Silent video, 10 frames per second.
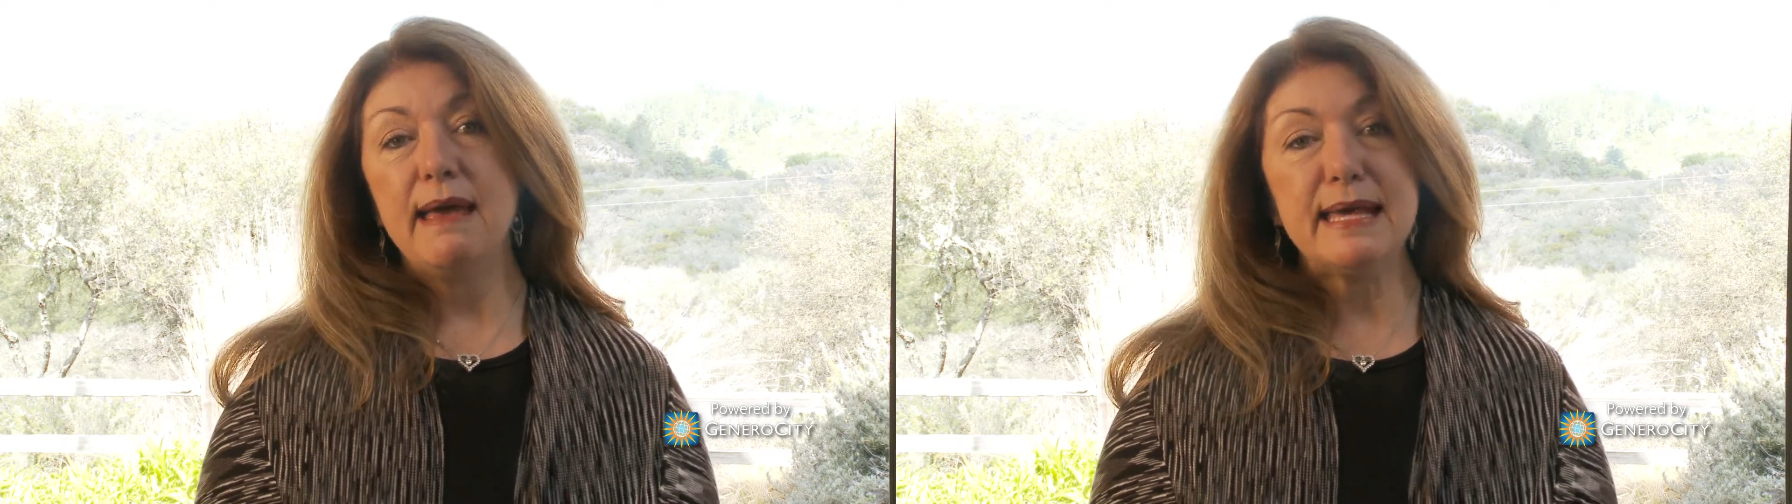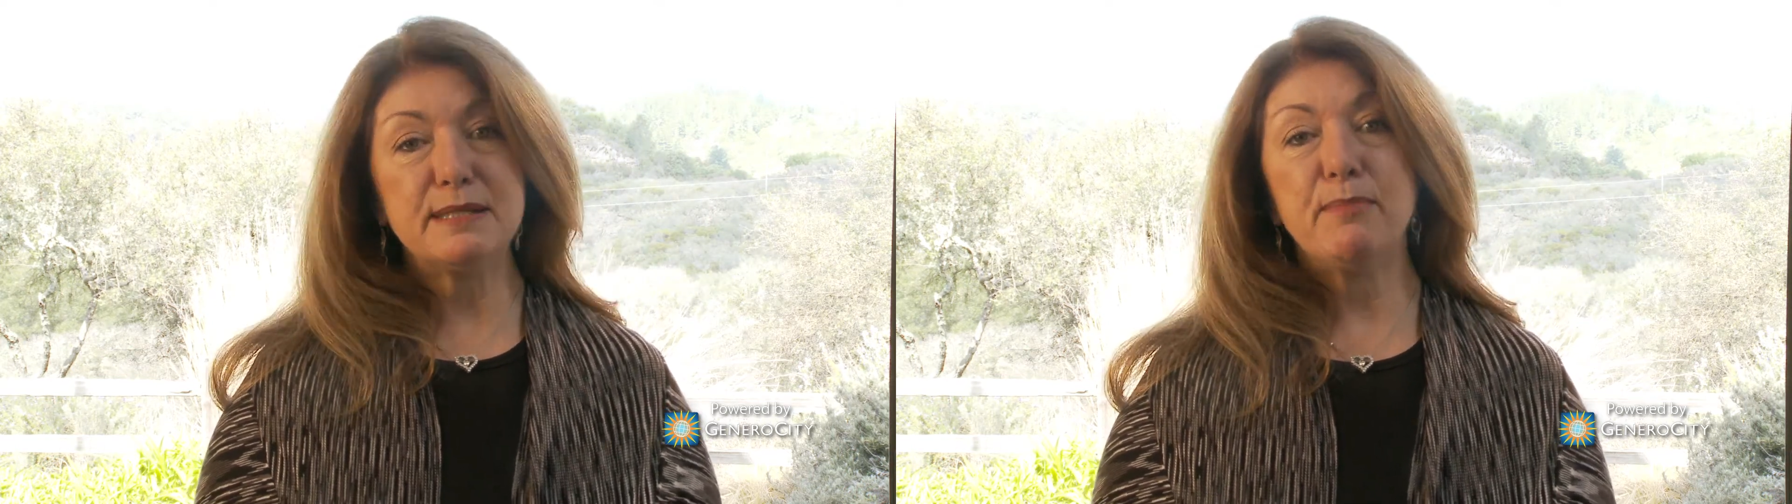
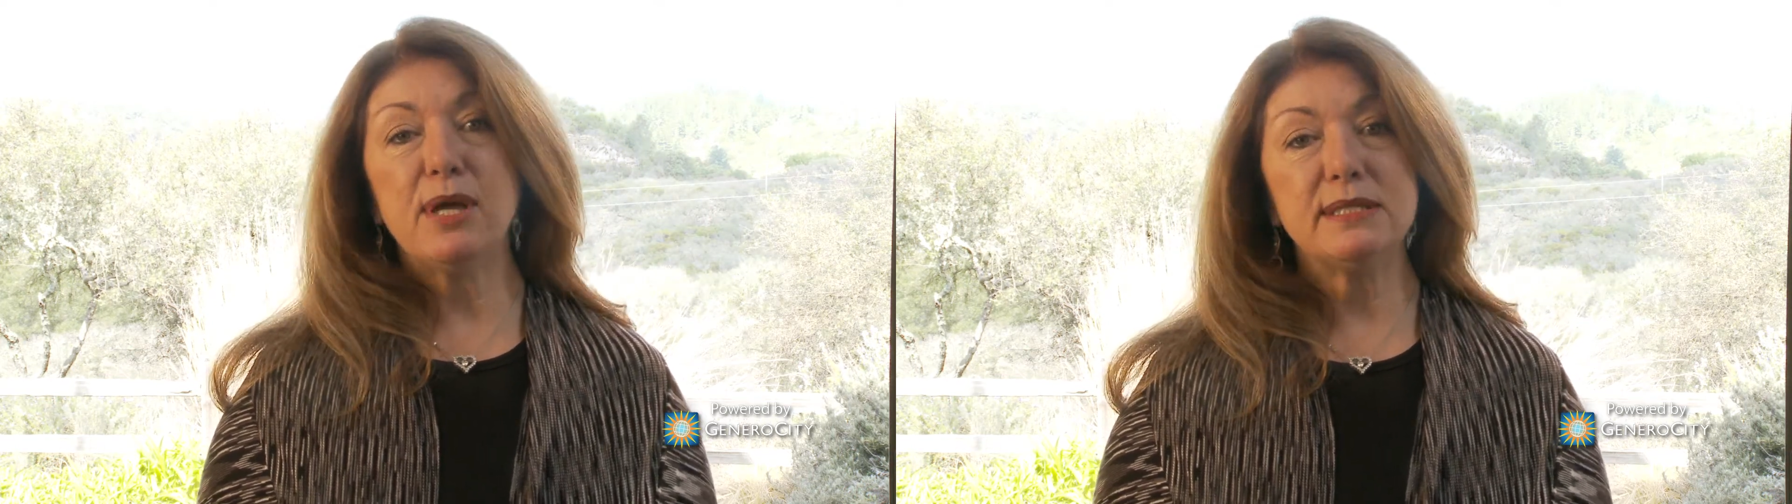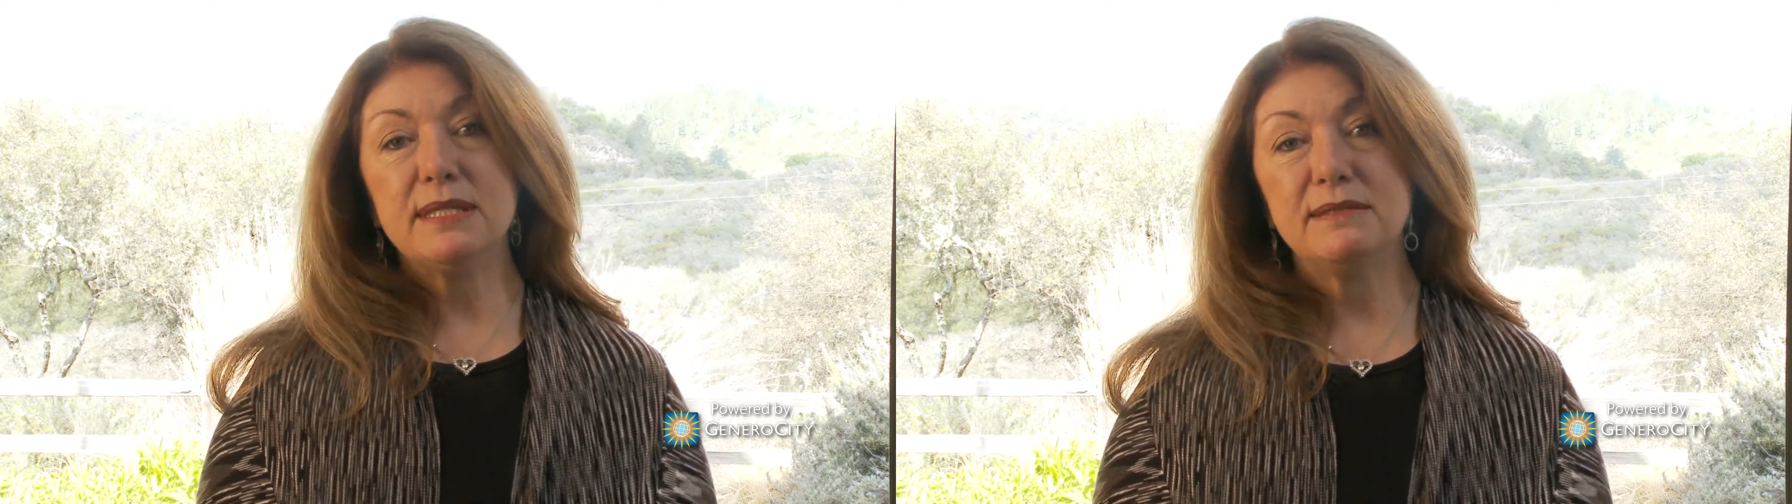as
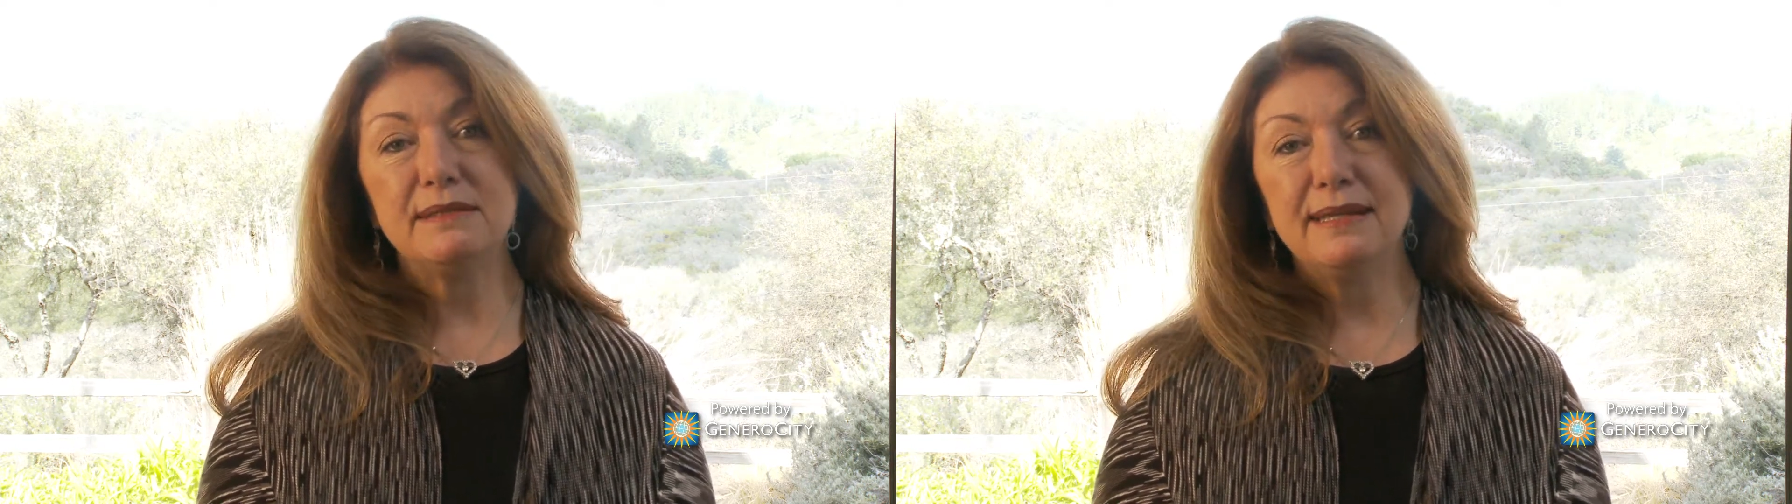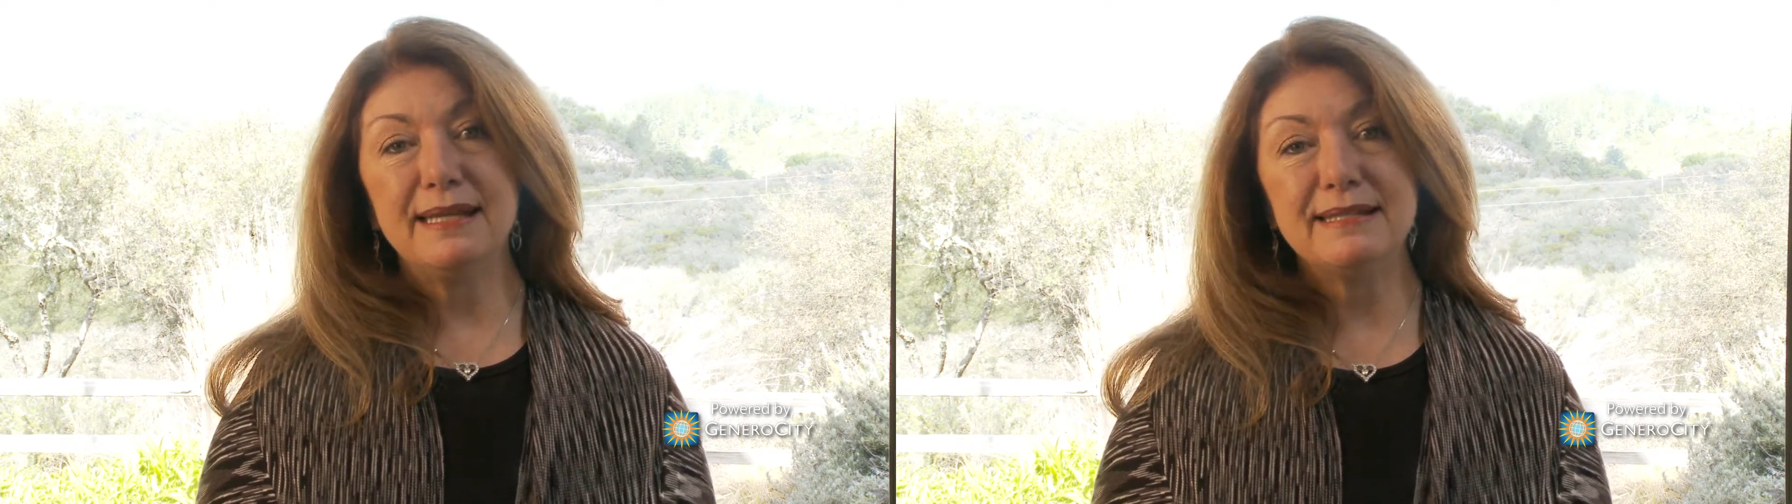
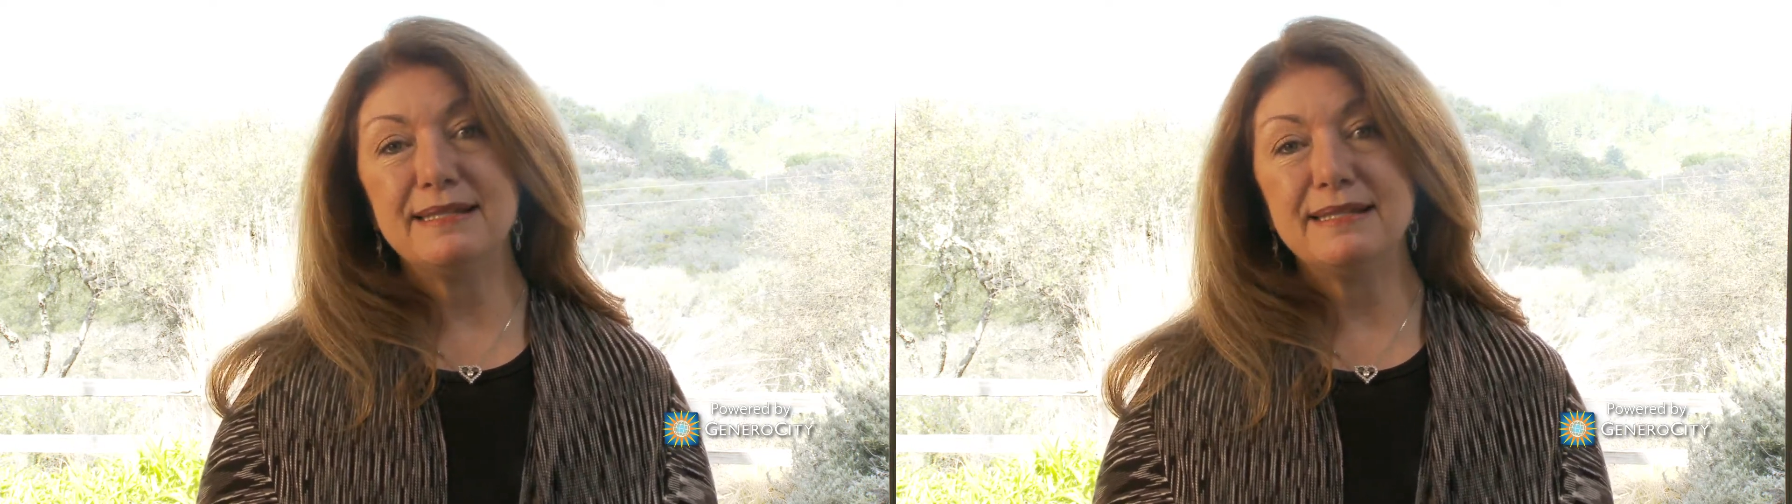abundant in the